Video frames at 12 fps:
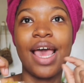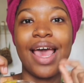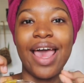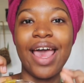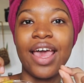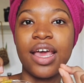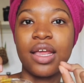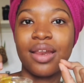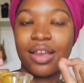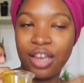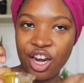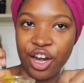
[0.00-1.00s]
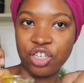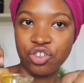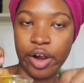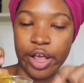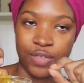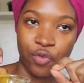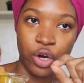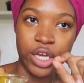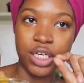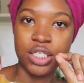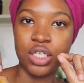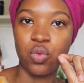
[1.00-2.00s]
and a natural
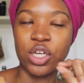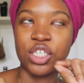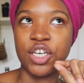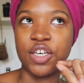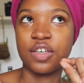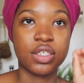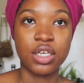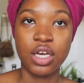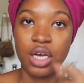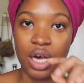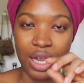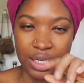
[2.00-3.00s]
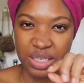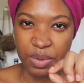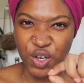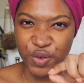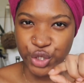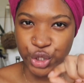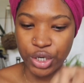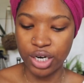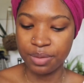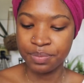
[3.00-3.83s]
exfoliant, which is a little bit of sugar.